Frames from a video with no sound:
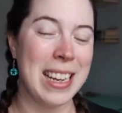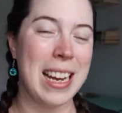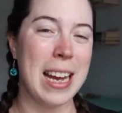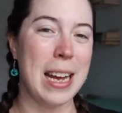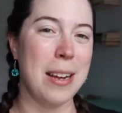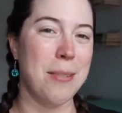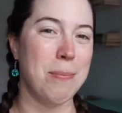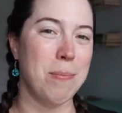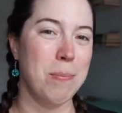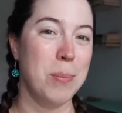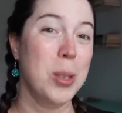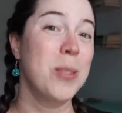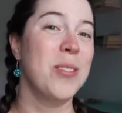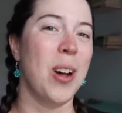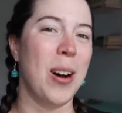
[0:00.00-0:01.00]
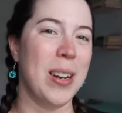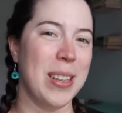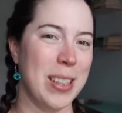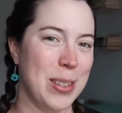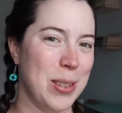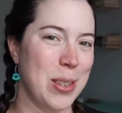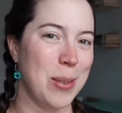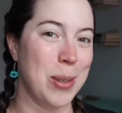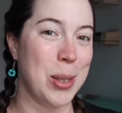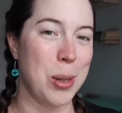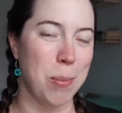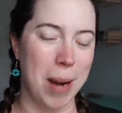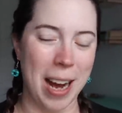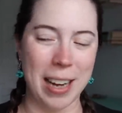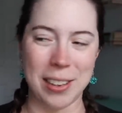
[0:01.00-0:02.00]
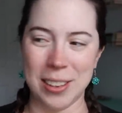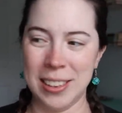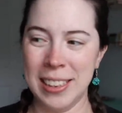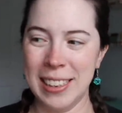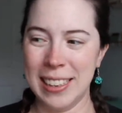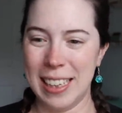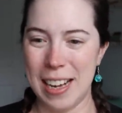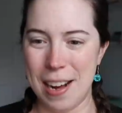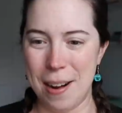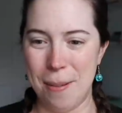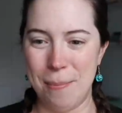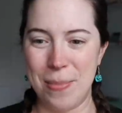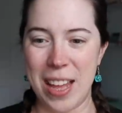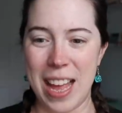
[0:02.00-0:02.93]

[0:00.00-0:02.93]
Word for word: It moves on into a new pile um,